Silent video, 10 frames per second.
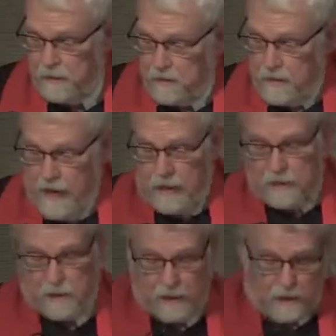As a
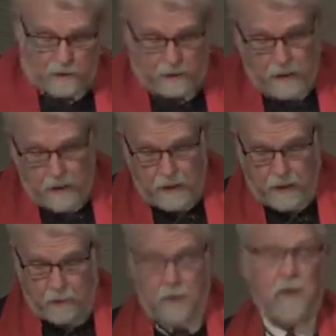tax collector,
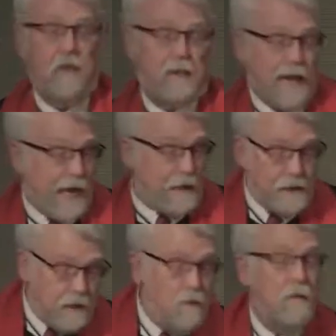he was
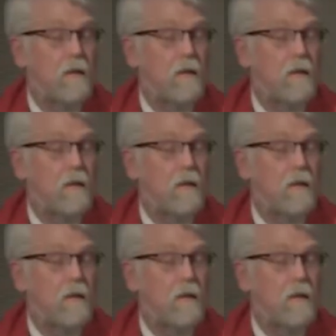exacting.